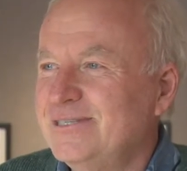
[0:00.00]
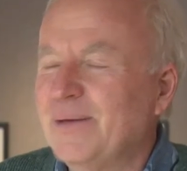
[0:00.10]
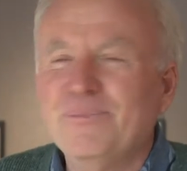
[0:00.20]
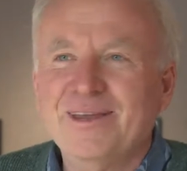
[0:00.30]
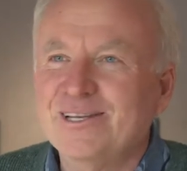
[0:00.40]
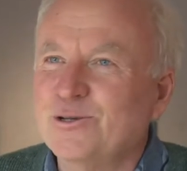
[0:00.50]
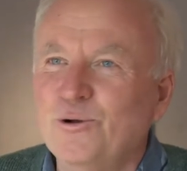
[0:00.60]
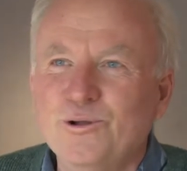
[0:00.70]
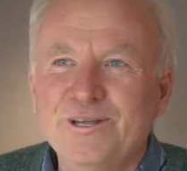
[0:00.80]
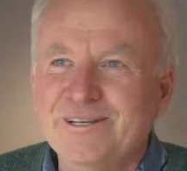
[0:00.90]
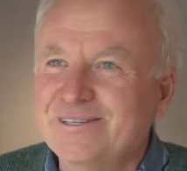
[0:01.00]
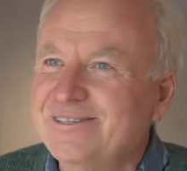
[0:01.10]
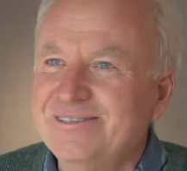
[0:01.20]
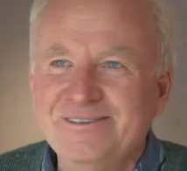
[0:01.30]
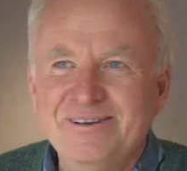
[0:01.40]
something as old
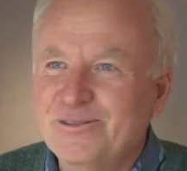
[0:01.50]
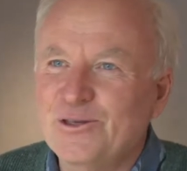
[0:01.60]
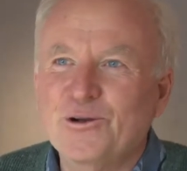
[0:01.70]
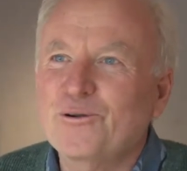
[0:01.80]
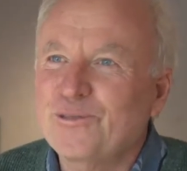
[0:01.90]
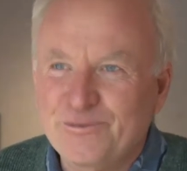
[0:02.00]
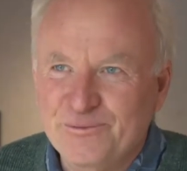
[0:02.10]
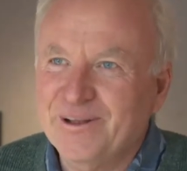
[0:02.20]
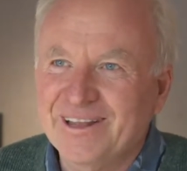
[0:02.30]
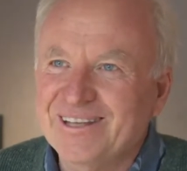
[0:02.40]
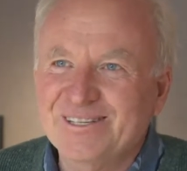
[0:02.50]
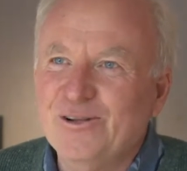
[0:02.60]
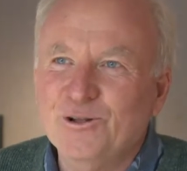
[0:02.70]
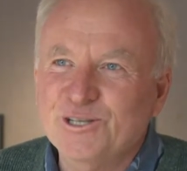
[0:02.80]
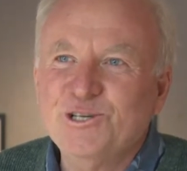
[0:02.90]
as the Earth really is the
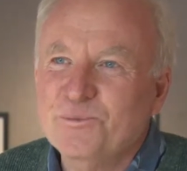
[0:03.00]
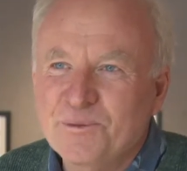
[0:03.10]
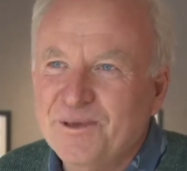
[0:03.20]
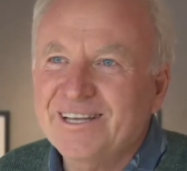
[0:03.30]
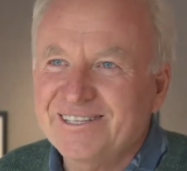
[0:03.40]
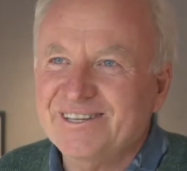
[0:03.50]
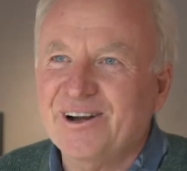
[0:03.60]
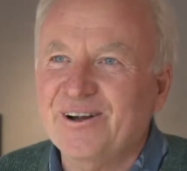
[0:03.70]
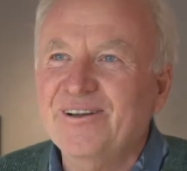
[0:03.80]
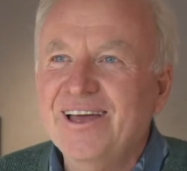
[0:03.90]
oldest human beings are.